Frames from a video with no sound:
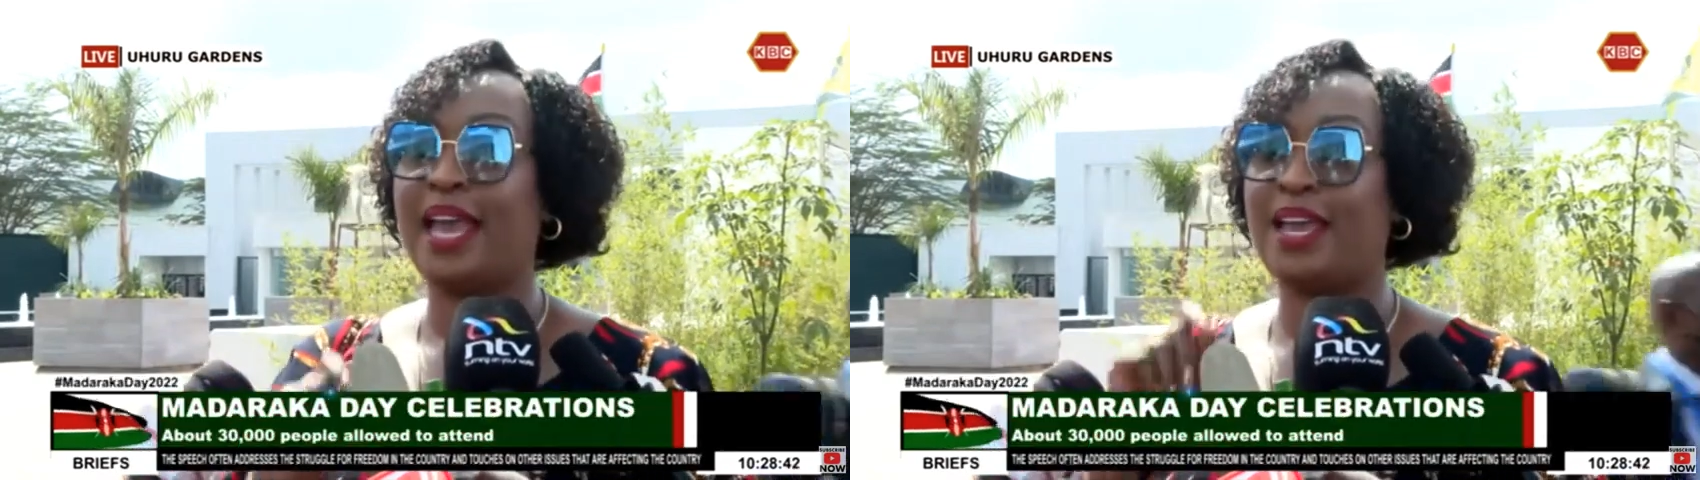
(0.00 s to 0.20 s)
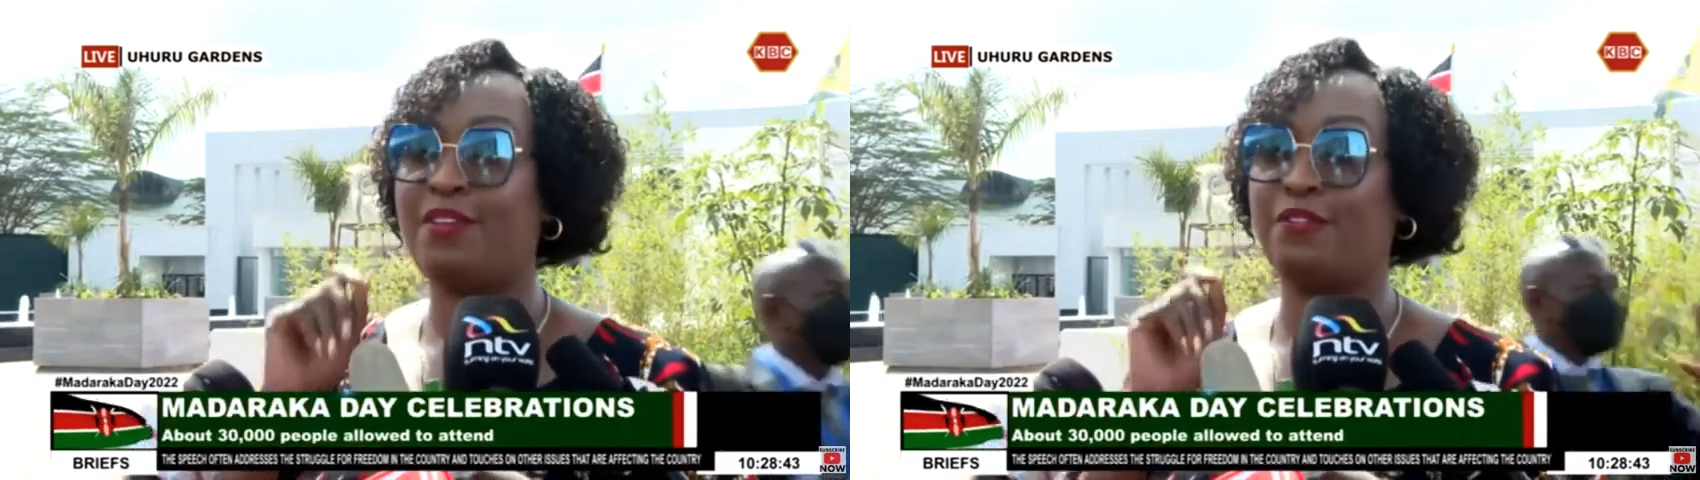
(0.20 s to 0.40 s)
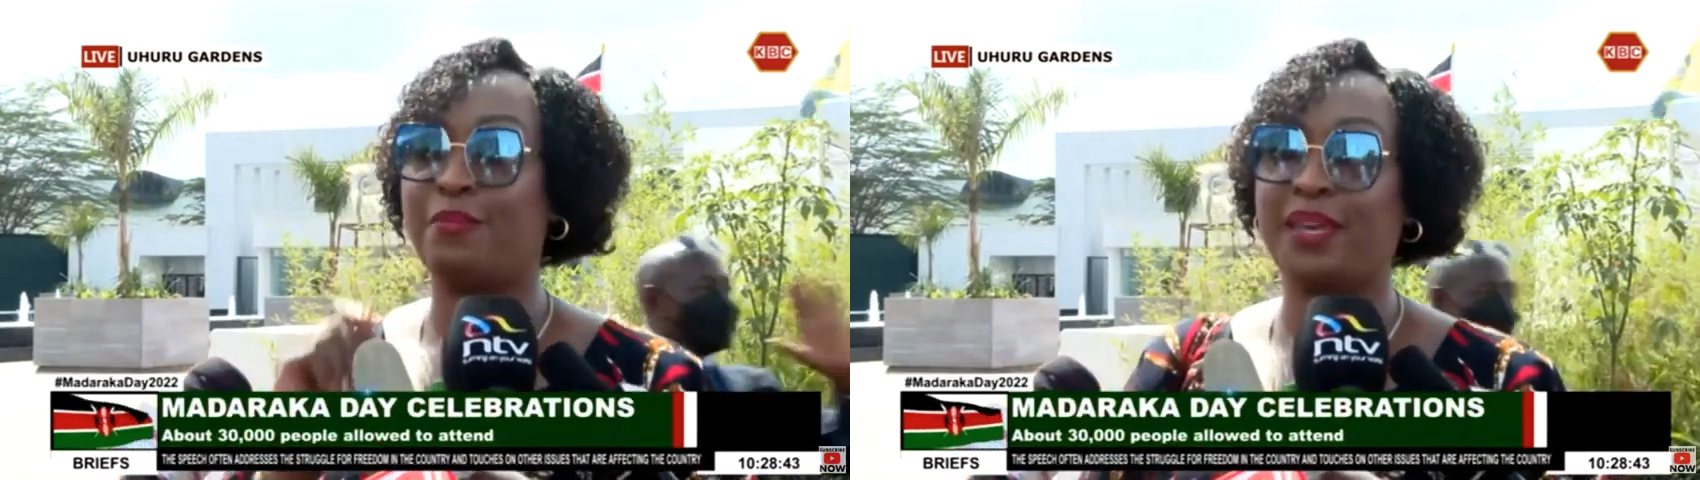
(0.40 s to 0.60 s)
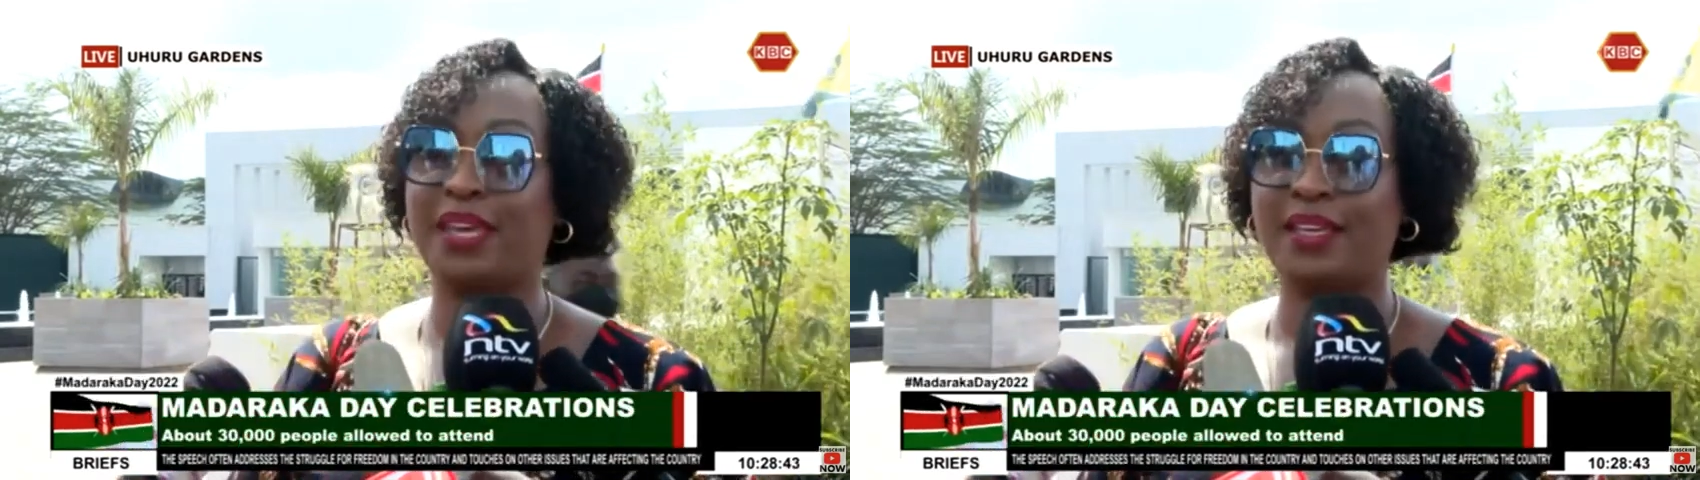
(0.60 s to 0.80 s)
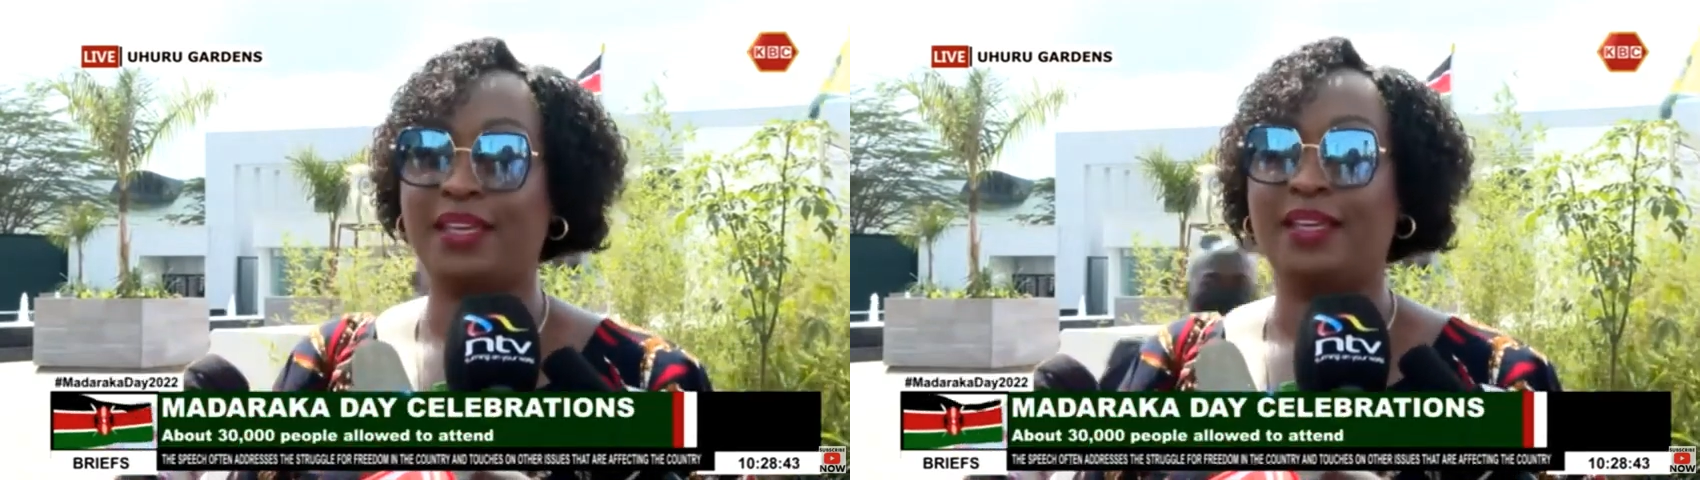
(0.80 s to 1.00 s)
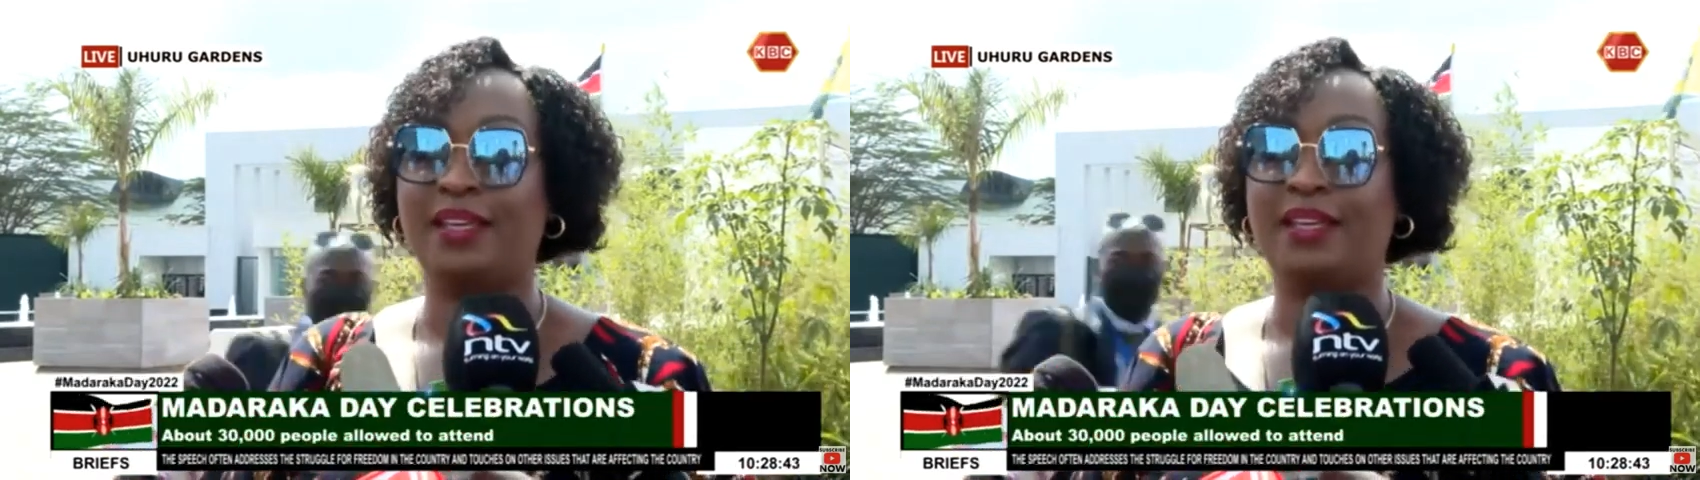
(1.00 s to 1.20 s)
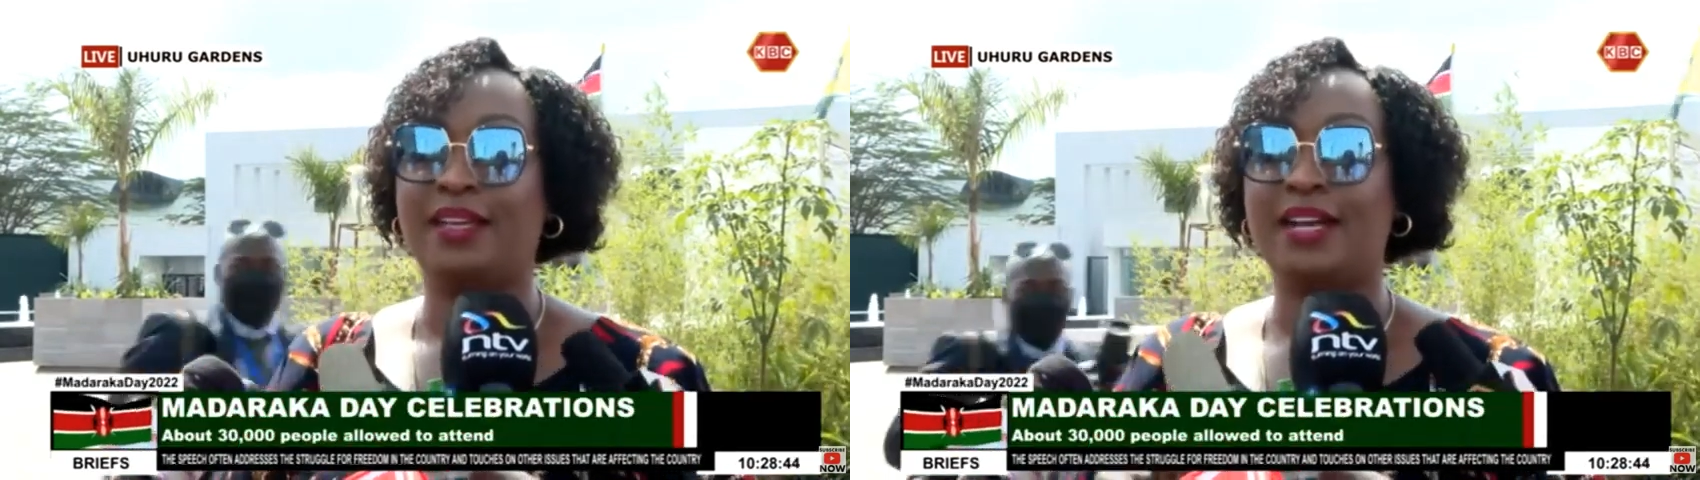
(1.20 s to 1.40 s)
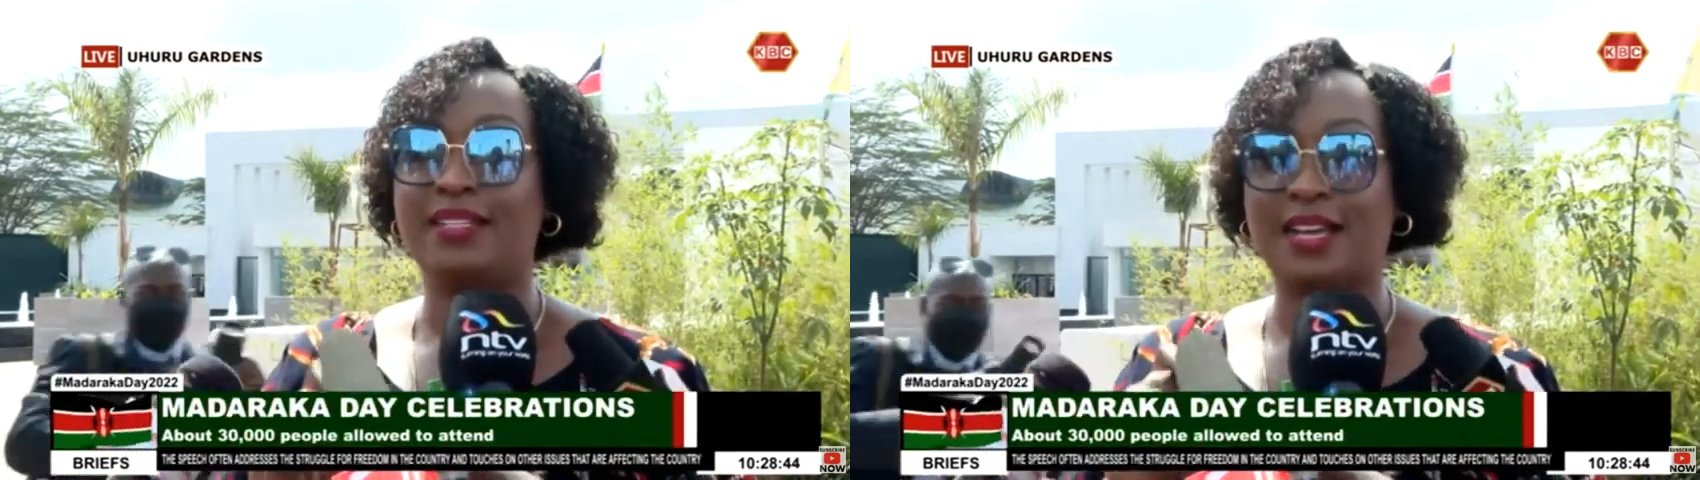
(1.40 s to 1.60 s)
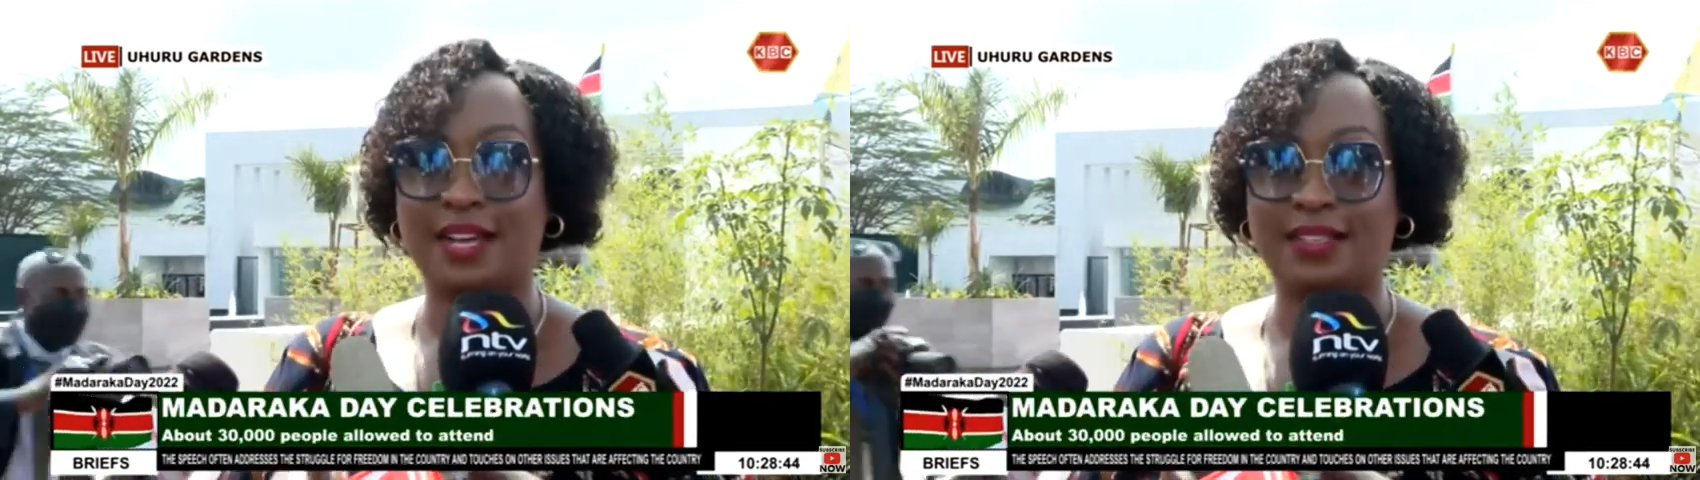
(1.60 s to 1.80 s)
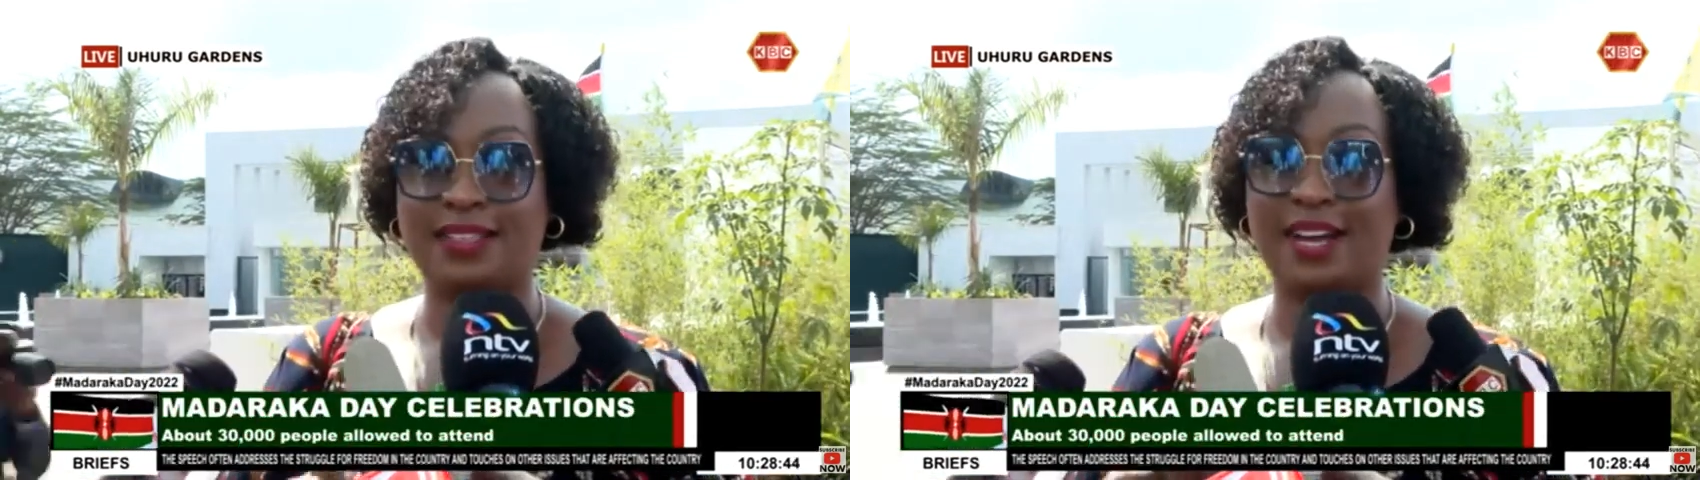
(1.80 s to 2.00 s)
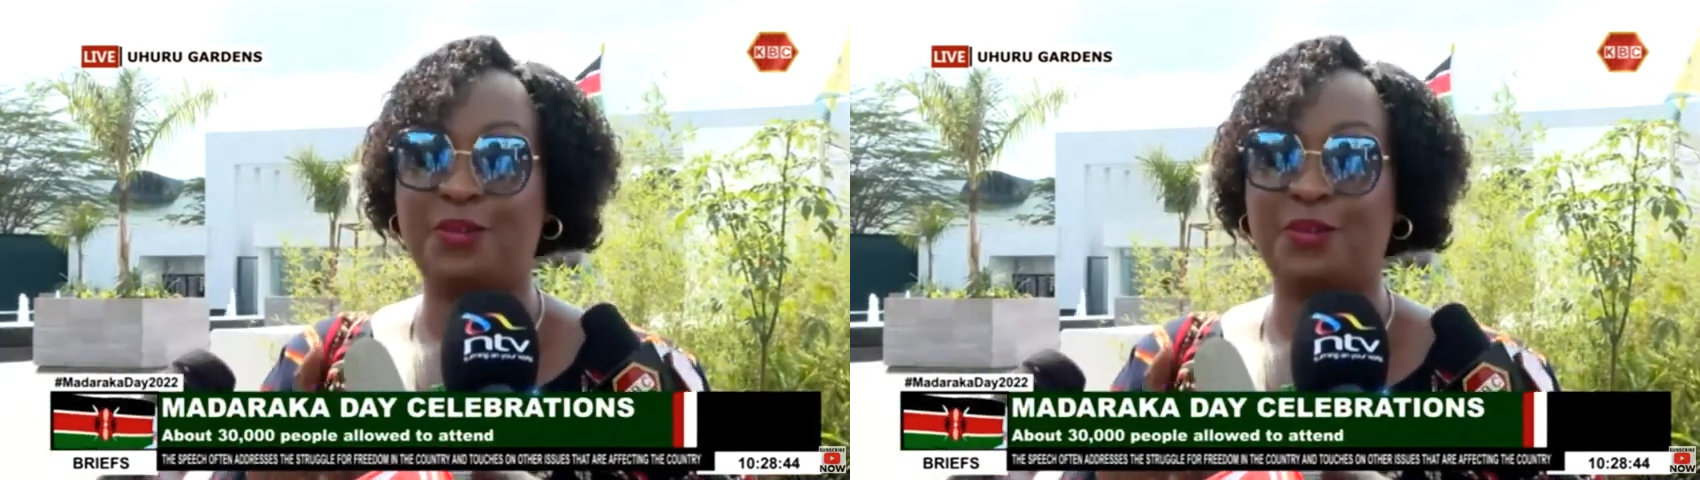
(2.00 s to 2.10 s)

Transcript: And for me, as Anne,